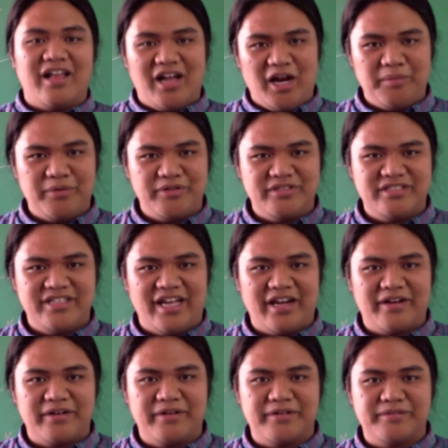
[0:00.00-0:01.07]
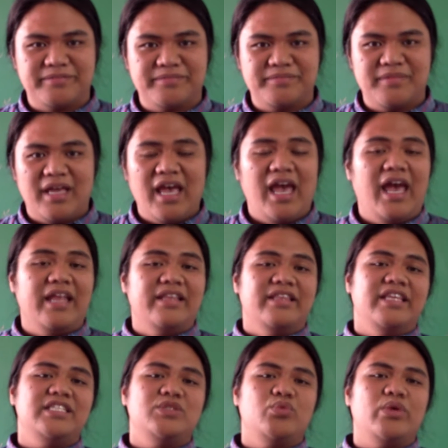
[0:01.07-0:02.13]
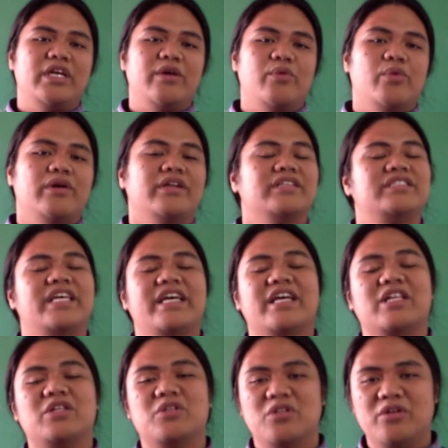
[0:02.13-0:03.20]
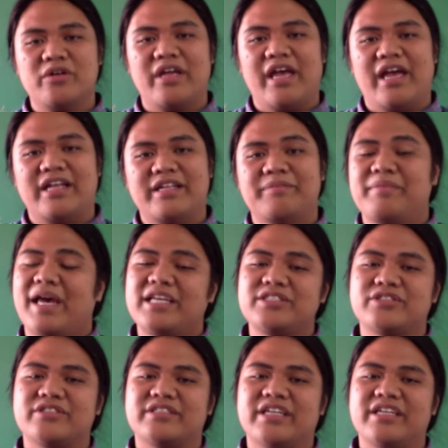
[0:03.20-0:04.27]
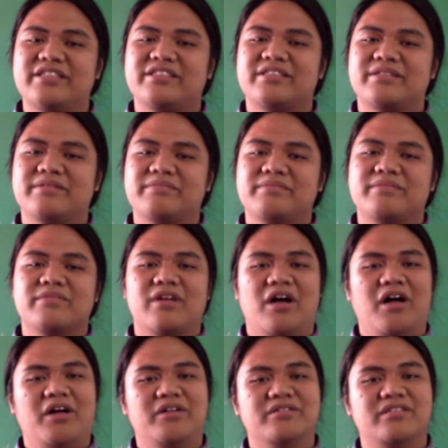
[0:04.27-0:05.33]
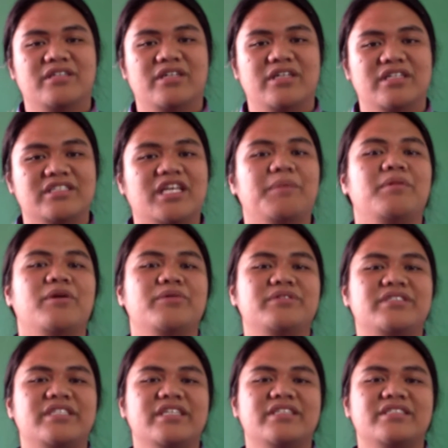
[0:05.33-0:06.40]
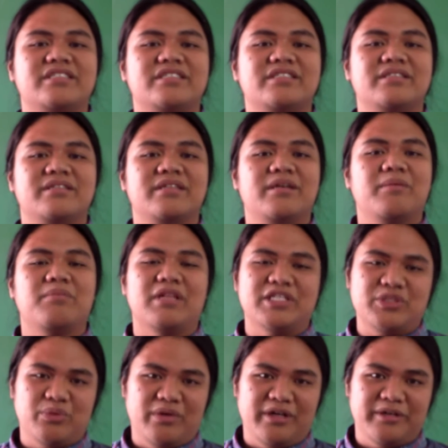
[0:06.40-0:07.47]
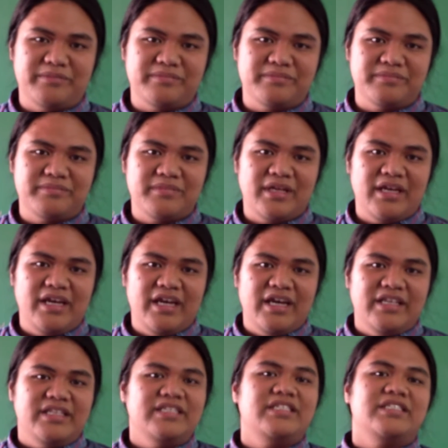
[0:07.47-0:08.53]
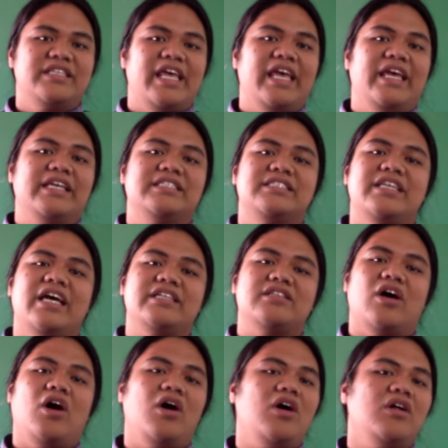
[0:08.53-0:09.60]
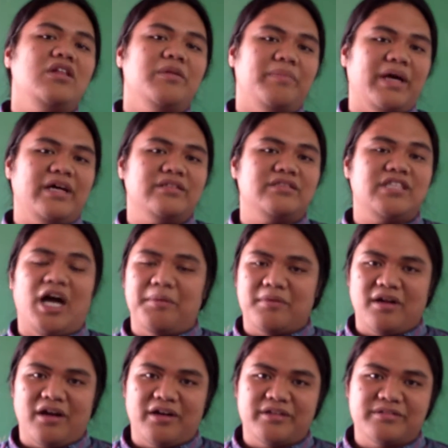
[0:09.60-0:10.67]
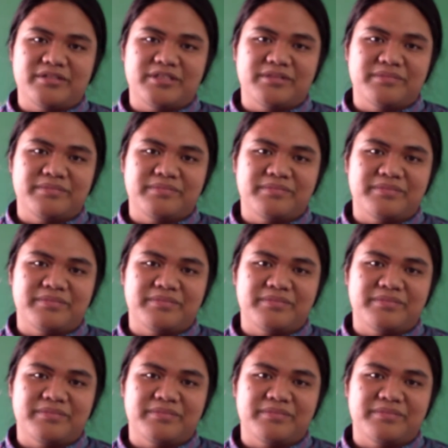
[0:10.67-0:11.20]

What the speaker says: Cardboard Stacker, and this week we're going to take a look at a master set called 006 plus 1. This is a set all about top cards.